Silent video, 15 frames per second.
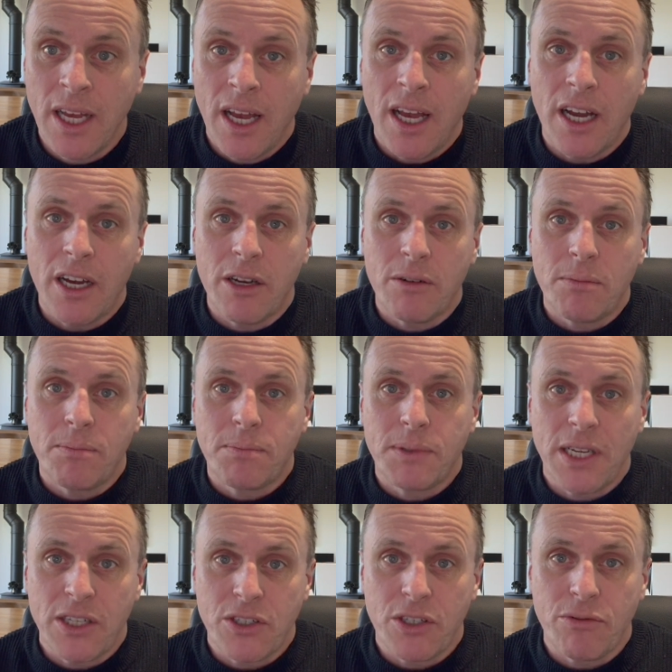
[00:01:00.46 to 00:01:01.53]

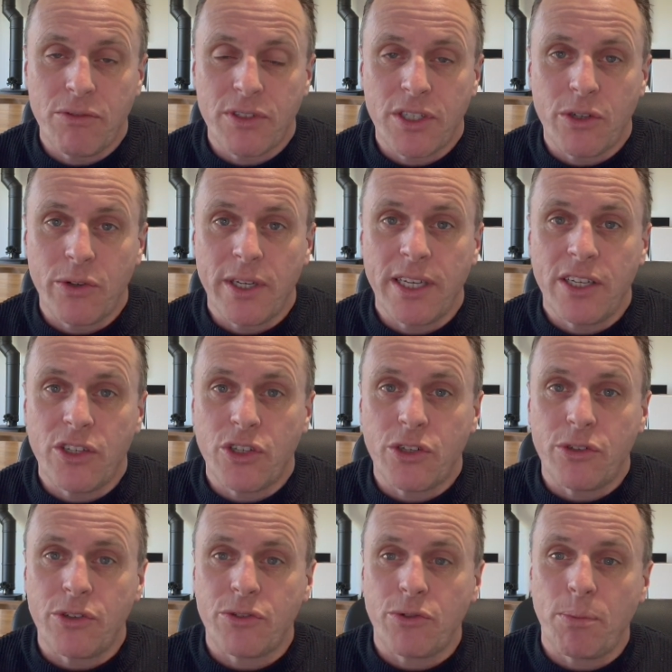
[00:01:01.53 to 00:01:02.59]
potentially result in
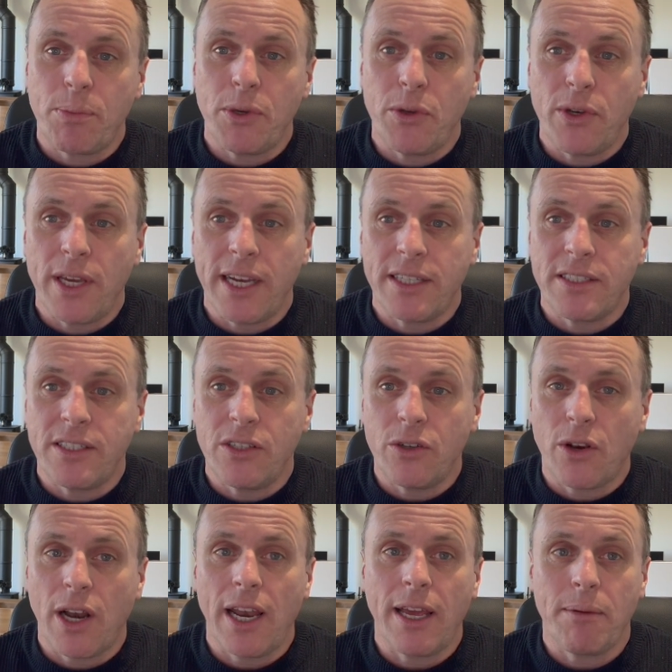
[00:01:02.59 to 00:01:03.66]
insurers repudiating your
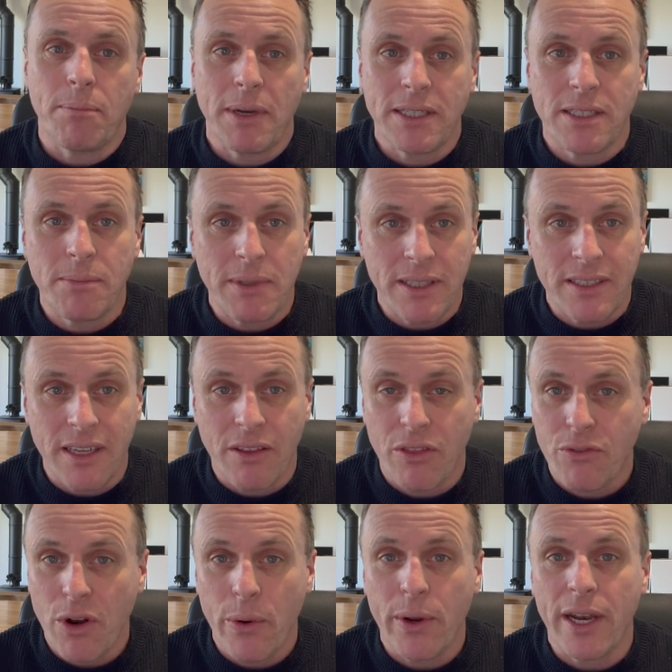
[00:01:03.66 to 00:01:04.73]
claim. Basically means they
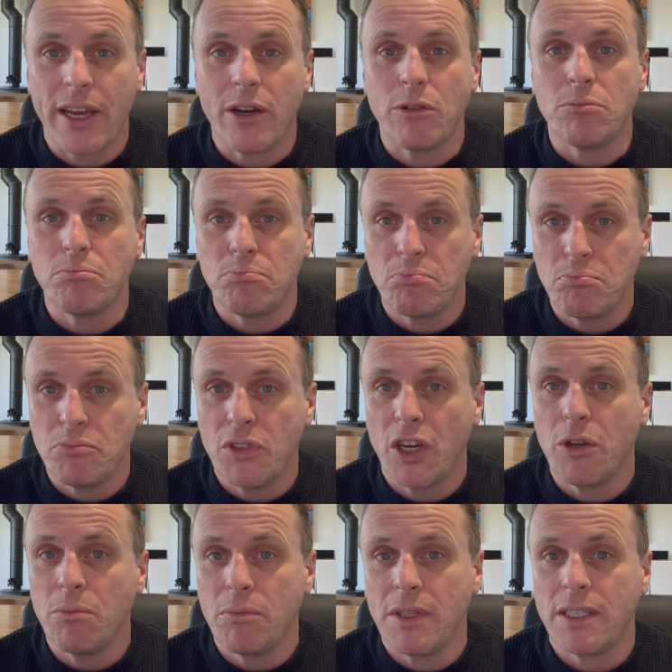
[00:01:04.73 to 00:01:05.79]
throw it out.
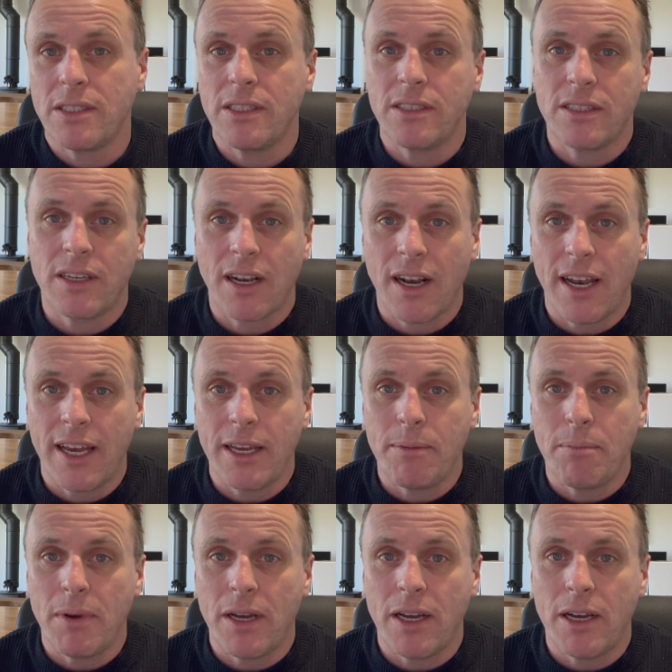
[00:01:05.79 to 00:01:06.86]
No, this isn't a
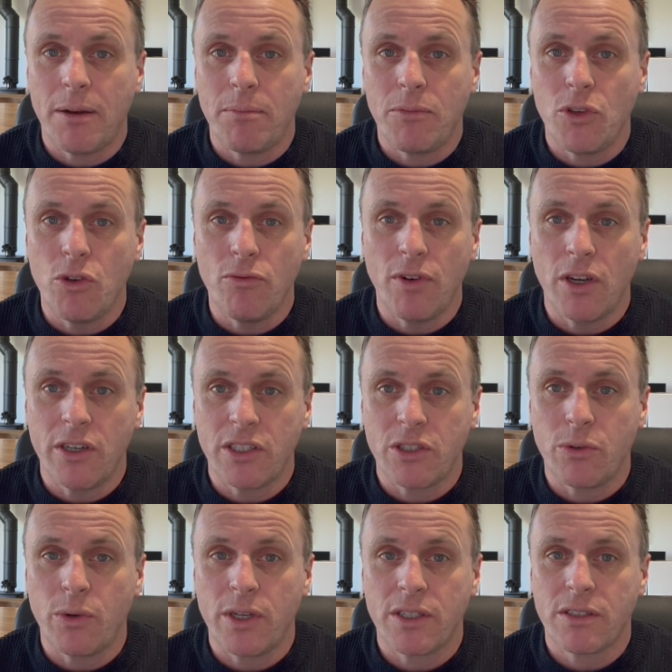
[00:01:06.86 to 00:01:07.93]
claim. You've lied
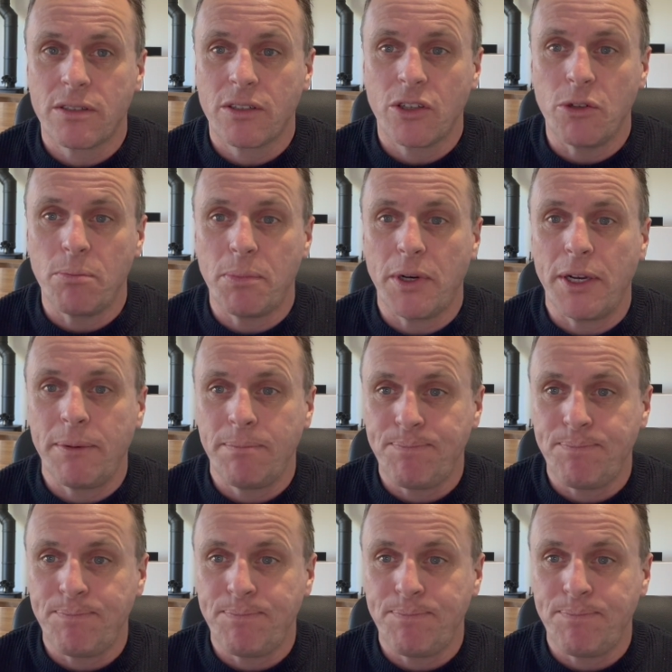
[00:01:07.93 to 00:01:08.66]
to us. Goodbye.